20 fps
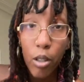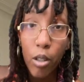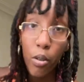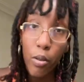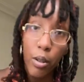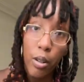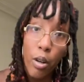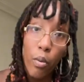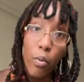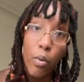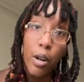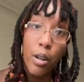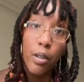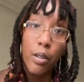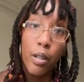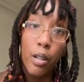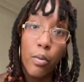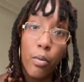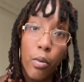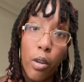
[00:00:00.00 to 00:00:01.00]
Coconut
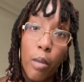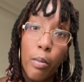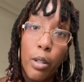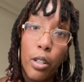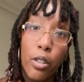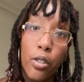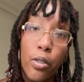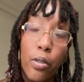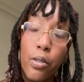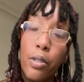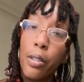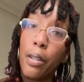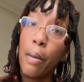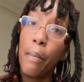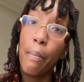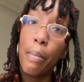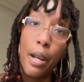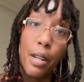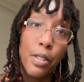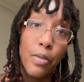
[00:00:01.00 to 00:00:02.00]
water and watermelon juice are
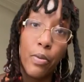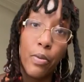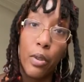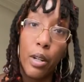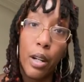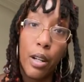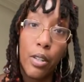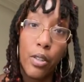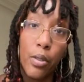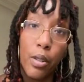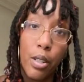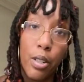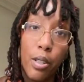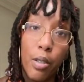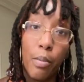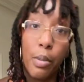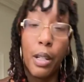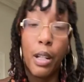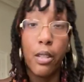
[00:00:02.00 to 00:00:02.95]
the best for hydration